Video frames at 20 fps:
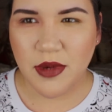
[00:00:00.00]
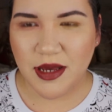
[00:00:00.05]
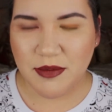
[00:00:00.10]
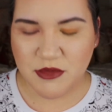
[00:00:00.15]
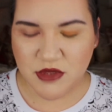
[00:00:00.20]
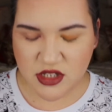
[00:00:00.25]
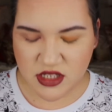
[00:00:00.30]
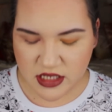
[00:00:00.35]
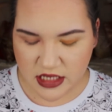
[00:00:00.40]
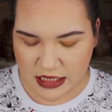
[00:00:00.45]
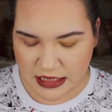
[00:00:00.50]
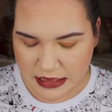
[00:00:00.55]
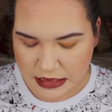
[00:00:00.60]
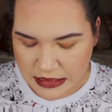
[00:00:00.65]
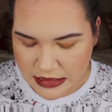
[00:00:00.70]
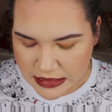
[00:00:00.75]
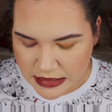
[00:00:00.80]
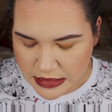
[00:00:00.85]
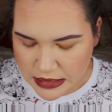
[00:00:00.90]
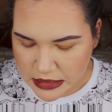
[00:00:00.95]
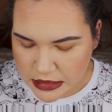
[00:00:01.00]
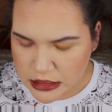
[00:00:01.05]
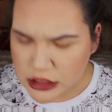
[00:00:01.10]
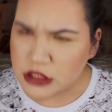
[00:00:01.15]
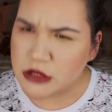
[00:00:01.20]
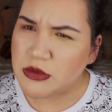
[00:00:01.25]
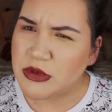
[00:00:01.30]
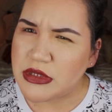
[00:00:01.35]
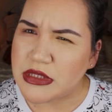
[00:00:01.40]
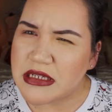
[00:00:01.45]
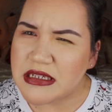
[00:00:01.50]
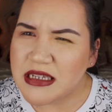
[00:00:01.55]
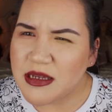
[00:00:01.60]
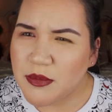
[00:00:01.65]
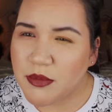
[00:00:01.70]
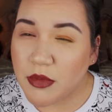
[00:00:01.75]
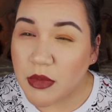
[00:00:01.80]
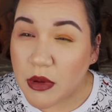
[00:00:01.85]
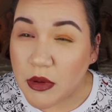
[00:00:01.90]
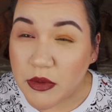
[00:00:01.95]
but I'm just like, did you really
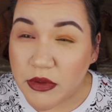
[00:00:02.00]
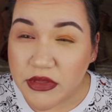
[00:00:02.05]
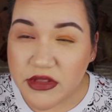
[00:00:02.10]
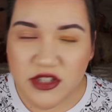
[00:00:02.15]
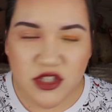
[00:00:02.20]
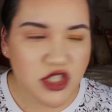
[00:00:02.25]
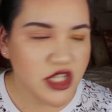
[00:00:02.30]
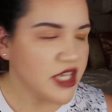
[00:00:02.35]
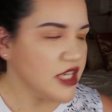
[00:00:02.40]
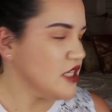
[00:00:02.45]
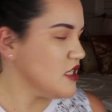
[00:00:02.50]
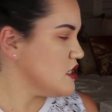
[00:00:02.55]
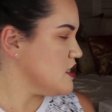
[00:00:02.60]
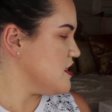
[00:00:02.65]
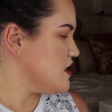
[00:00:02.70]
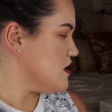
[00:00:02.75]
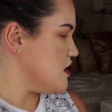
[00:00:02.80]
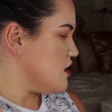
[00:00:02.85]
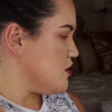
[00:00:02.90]
need both the shades, you